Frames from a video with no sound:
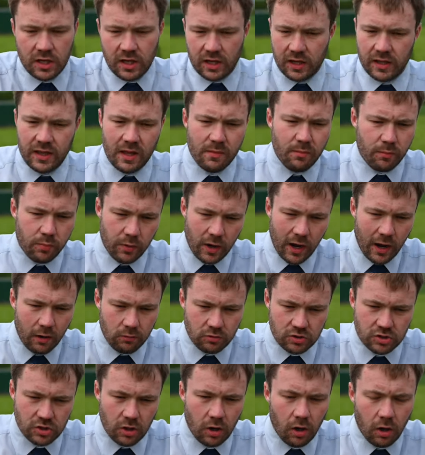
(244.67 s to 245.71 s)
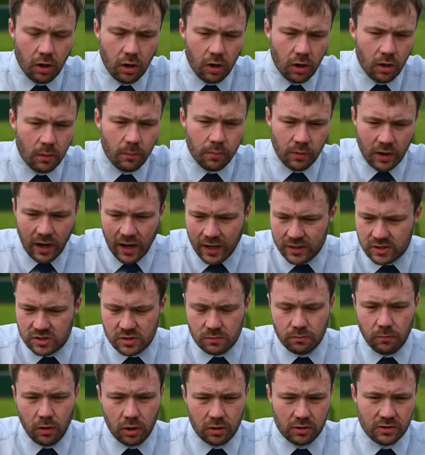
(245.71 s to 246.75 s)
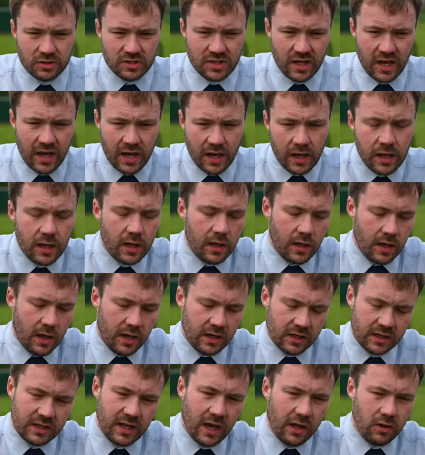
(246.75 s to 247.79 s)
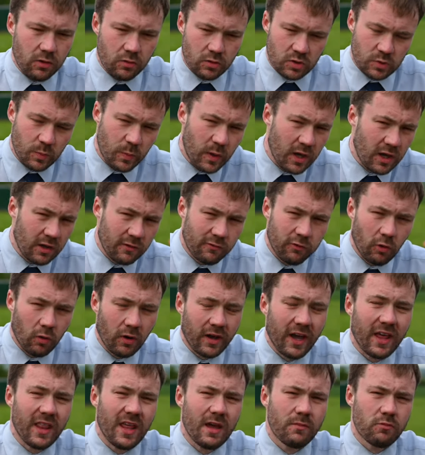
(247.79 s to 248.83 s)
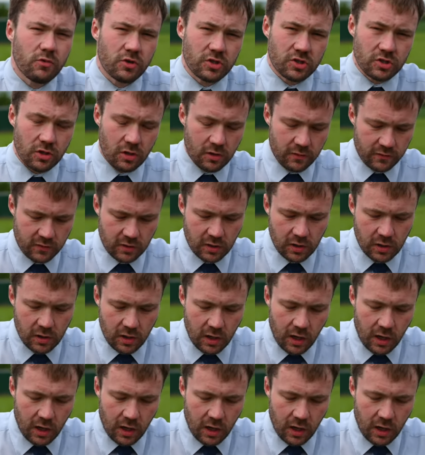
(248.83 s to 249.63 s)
You can then browse our brands and models there and get those paid for, get them reserved.